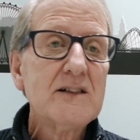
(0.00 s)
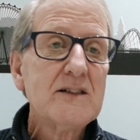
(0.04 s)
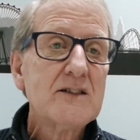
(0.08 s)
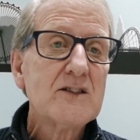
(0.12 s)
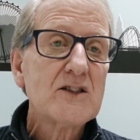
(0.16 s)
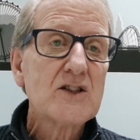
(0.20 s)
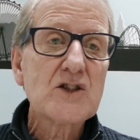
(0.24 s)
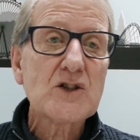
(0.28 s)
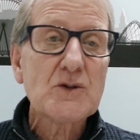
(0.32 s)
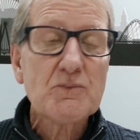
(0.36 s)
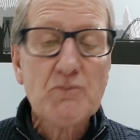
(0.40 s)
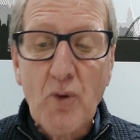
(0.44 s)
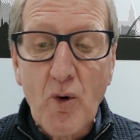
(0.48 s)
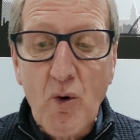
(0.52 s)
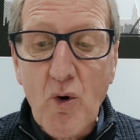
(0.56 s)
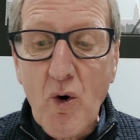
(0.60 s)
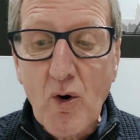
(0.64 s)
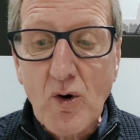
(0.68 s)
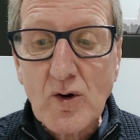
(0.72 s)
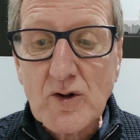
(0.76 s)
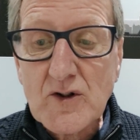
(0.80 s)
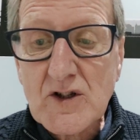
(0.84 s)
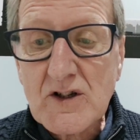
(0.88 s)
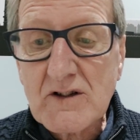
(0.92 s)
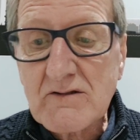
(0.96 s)

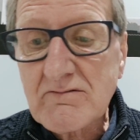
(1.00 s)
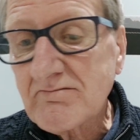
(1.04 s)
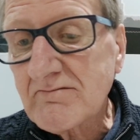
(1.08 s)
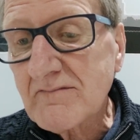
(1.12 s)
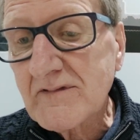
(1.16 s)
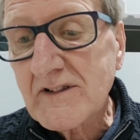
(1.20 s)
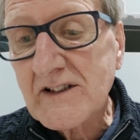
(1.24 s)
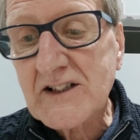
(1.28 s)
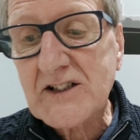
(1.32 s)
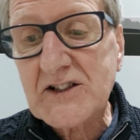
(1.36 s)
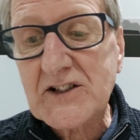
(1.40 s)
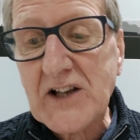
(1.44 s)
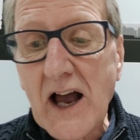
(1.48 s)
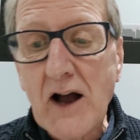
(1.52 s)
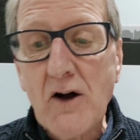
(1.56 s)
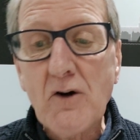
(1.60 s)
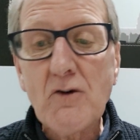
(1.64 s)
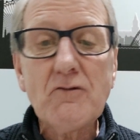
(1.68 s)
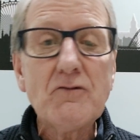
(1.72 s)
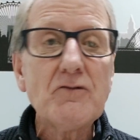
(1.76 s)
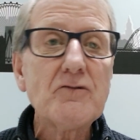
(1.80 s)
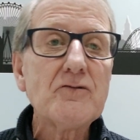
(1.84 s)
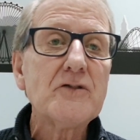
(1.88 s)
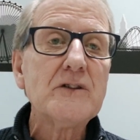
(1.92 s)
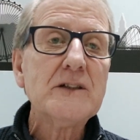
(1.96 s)
sport,
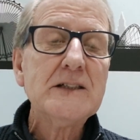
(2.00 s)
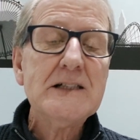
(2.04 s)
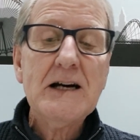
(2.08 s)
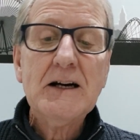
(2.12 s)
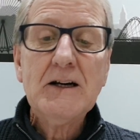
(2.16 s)
self,